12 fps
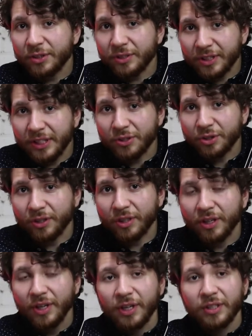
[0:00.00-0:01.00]
your
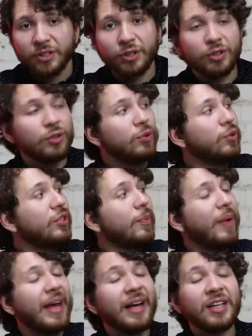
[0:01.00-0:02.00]
teacher to use the
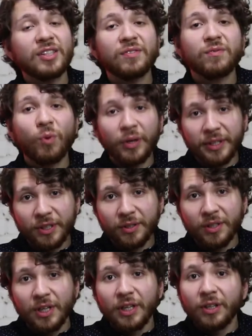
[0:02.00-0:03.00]
pegs for you.